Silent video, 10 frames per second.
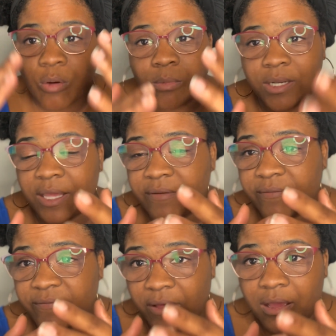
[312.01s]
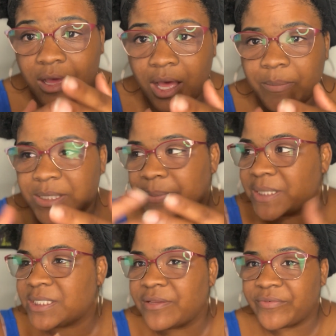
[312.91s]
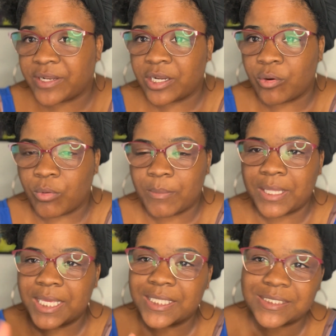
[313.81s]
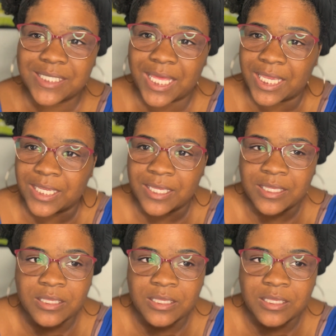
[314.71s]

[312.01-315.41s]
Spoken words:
when they fuck up, especially in front of their woman, it's like